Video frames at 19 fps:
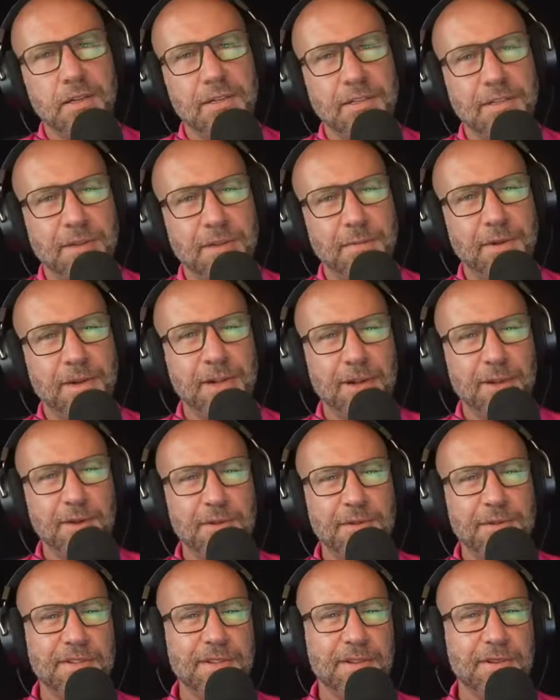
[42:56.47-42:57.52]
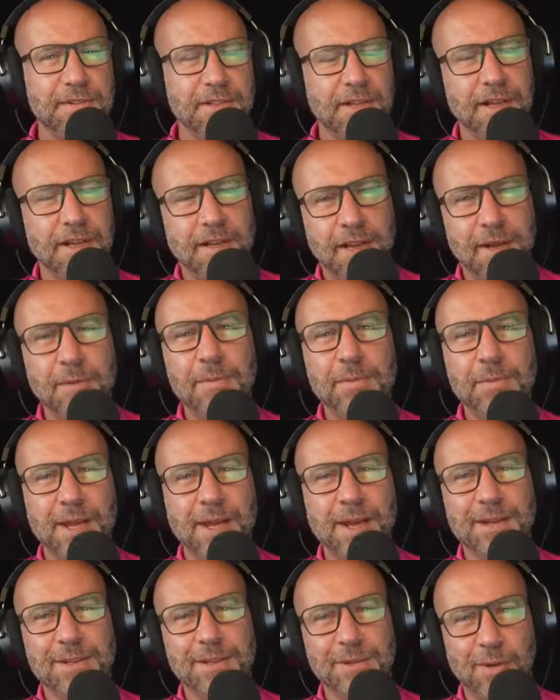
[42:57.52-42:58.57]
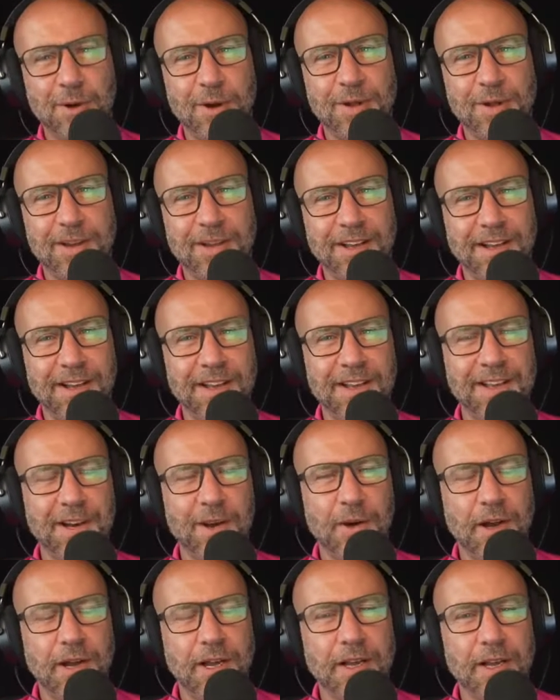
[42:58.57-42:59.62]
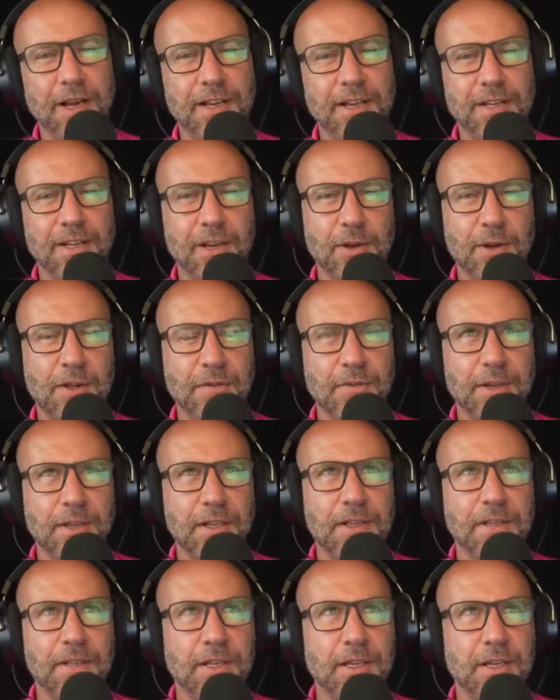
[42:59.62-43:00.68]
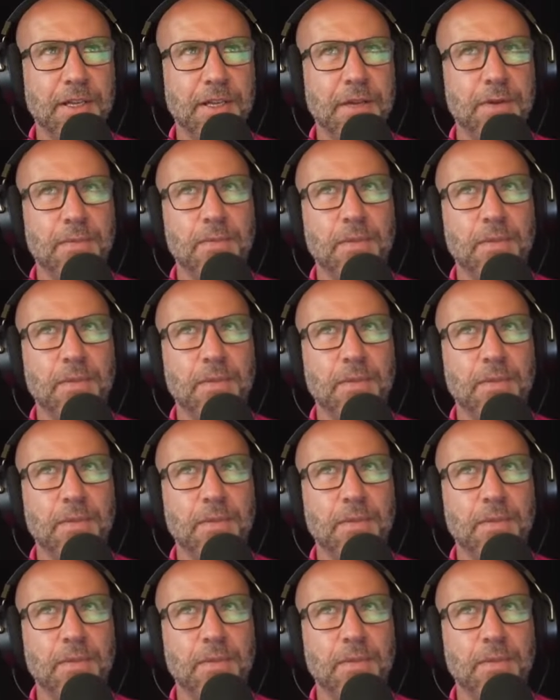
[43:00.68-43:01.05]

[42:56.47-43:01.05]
as somebody who's done the MBA as well, I can tell you that I think that